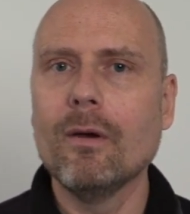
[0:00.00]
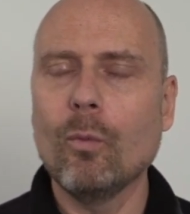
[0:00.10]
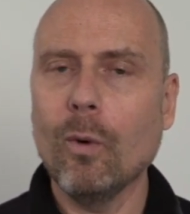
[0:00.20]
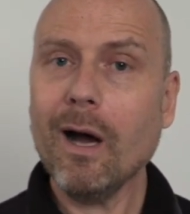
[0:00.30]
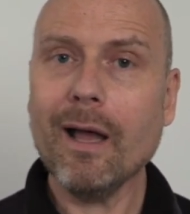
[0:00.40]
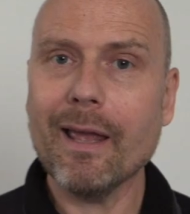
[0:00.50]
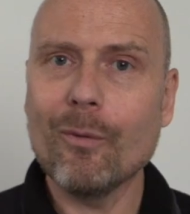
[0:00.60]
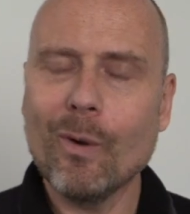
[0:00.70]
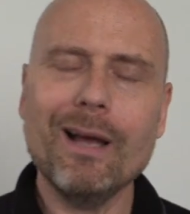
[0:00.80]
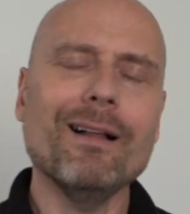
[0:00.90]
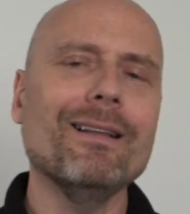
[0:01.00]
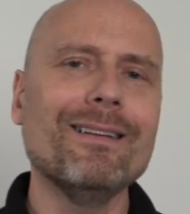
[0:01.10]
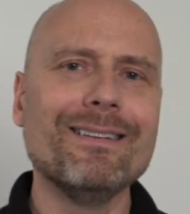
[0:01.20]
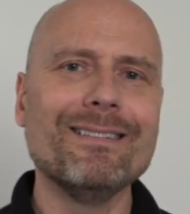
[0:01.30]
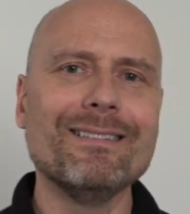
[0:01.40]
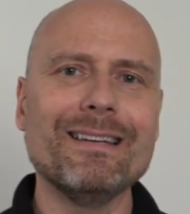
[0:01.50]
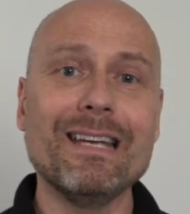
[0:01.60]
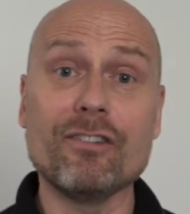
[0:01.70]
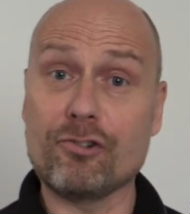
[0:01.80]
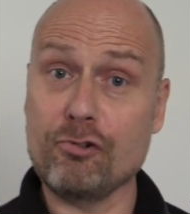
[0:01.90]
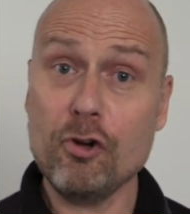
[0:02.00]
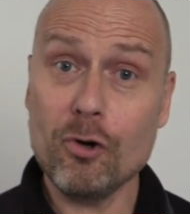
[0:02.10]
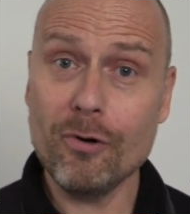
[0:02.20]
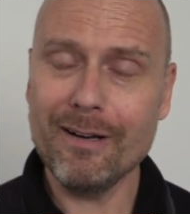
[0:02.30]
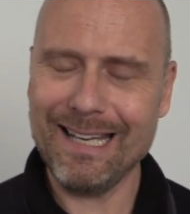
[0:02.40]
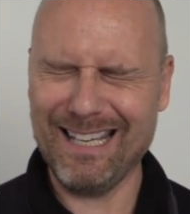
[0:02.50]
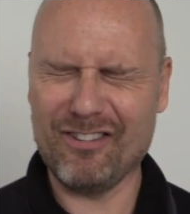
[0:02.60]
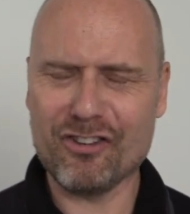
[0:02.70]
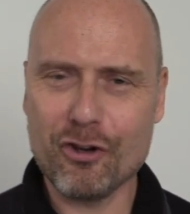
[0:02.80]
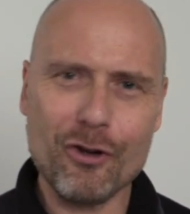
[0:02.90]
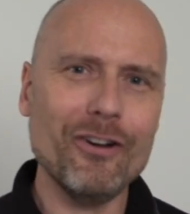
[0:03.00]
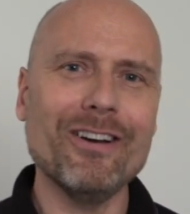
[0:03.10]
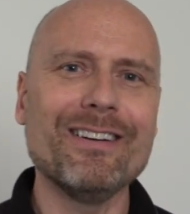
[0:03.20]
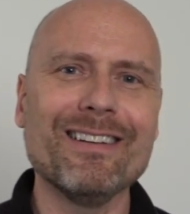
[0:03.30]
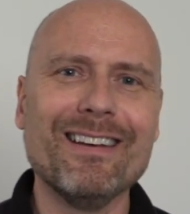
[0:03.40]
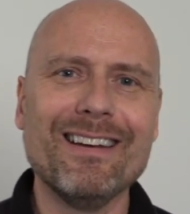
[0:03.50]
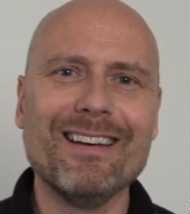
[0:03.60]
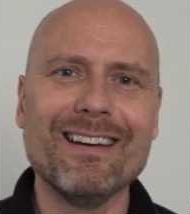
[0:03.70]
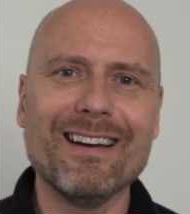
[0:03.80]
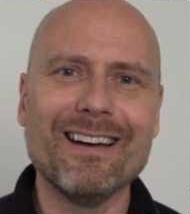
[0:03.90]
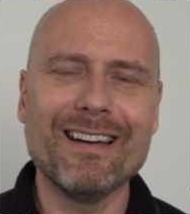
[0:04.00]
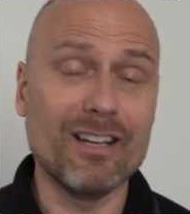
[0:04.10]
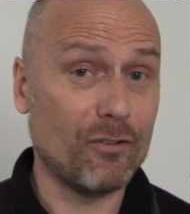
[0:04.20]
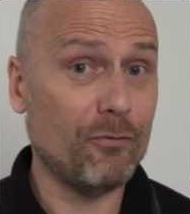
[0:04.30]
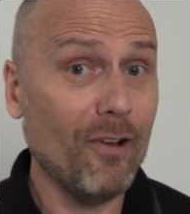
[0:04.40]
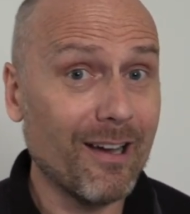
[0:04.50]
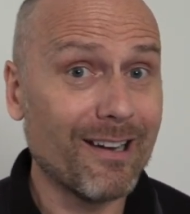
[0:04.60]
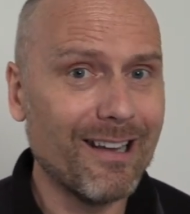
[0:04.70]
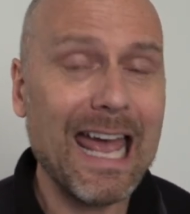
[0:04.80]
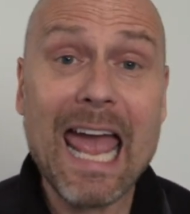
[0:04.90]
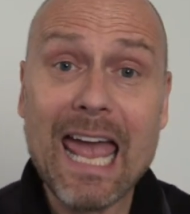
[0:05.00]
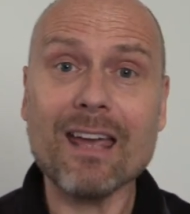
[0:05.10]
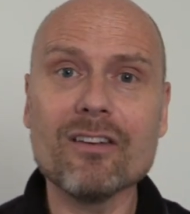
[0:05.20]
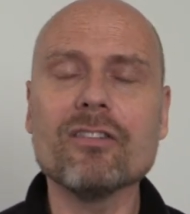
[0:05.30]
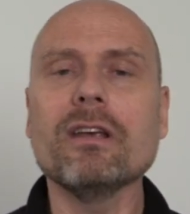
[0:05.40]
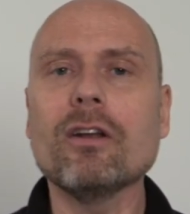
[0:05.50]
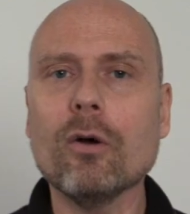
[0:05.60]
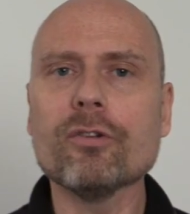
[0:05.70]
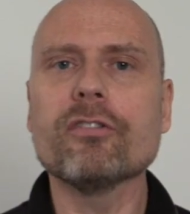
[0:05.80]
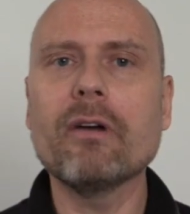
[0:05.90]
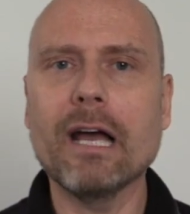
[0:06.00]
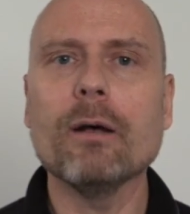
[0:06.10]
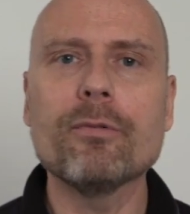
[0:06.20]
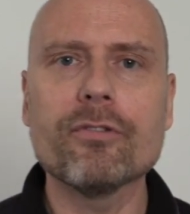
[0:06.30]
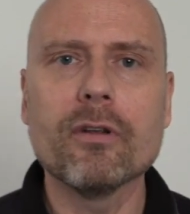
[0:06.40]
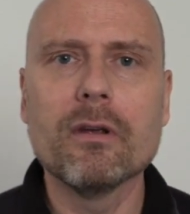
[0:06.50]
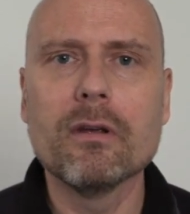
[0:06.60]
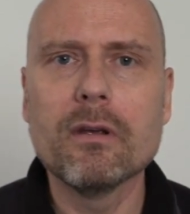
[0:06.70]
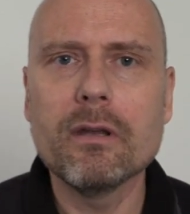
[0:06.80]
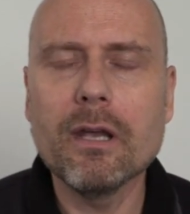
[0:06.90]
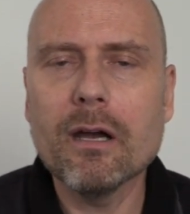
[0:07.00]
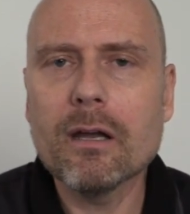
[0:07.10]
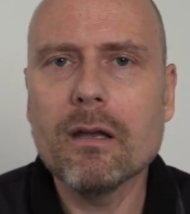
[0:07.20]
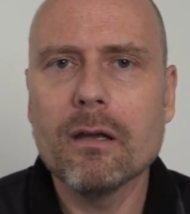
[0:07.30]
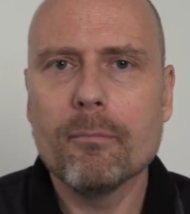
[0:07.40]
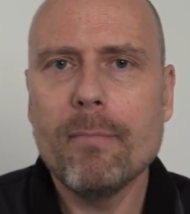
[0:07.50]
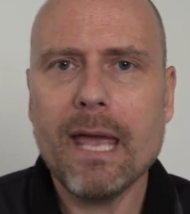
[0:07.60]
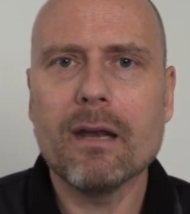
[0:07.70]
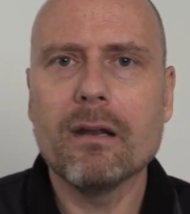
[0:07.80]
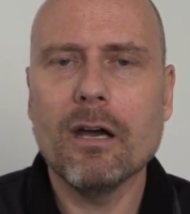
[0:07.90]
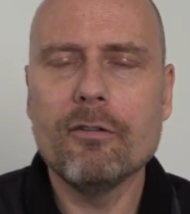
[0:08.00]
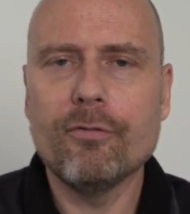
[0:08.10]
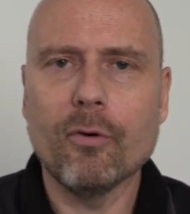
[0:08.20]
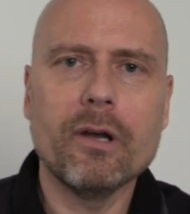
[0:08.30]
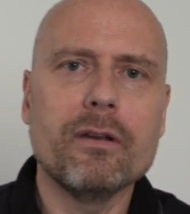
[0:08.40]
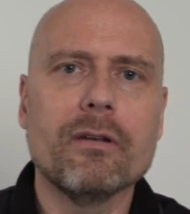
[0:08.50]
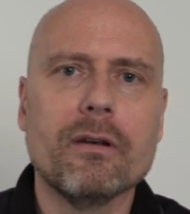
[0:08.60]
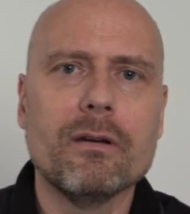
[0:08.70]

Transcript: Why? Well, it's true, it's good, it's fun, and it also helps young men avoid